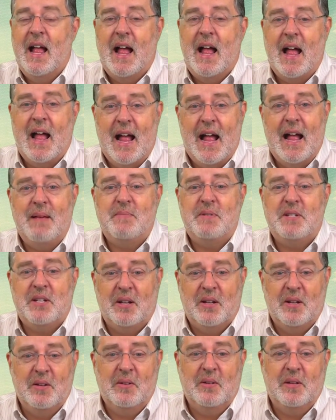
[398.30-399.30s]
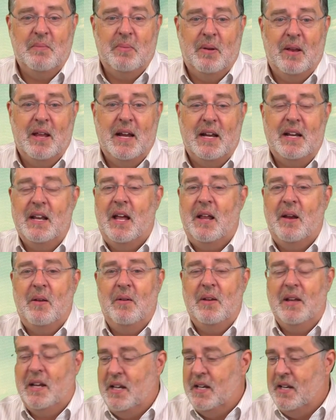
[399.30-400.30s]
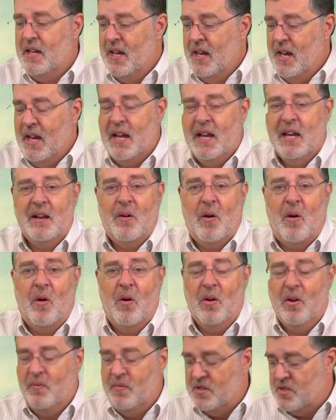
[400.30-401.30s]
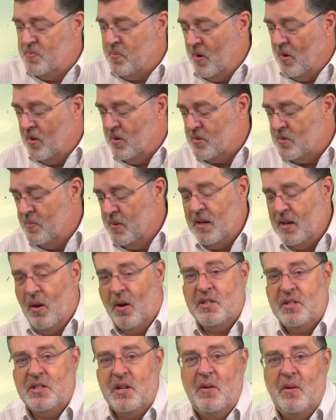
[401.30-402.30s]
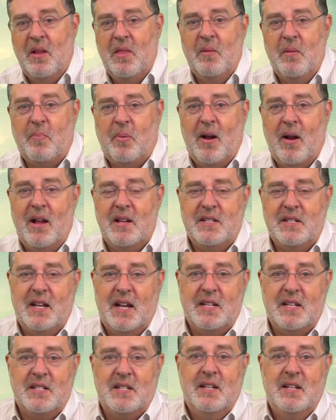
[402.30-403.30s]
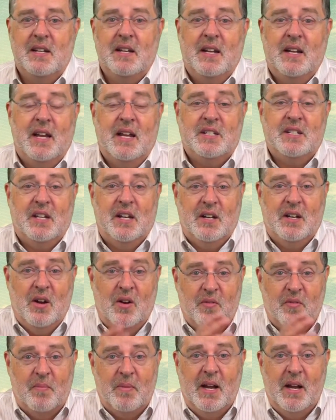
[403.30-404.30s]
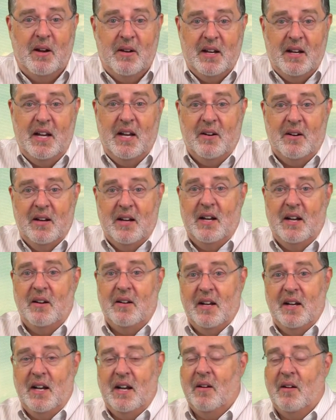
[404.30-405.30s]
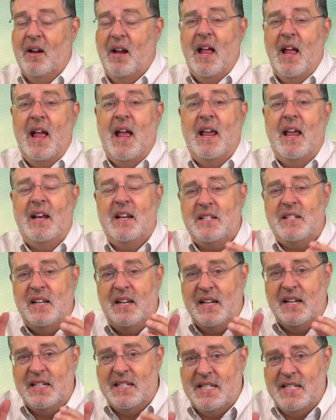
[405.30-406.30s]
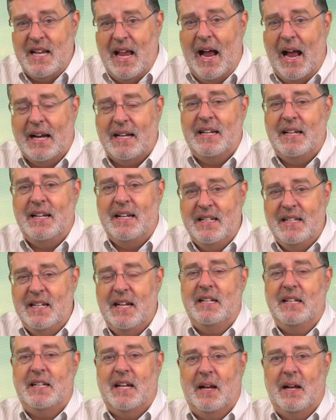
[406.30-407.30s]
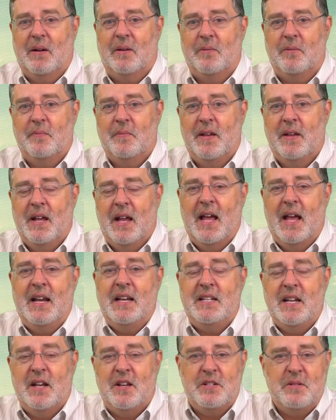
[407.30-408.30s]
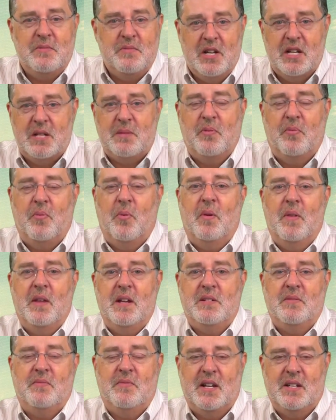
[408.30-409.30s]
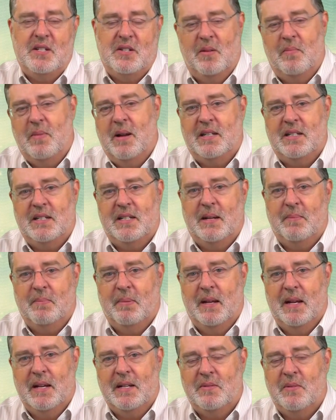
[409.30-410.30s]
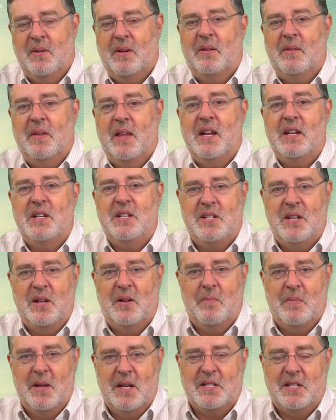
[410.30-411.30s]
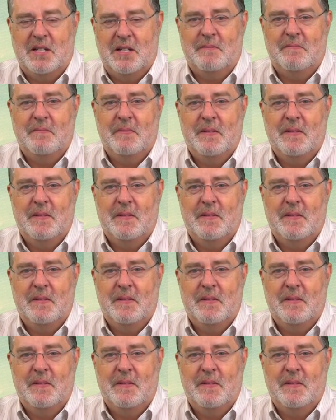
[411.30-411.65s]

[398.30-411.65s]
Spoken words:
Absolutely plain, not only in all of its parts, but also in the process. It's going to go from here to here to here to here, and it's an exacting detail. And he tells them just before these events are about to take place. Well, they still missed it.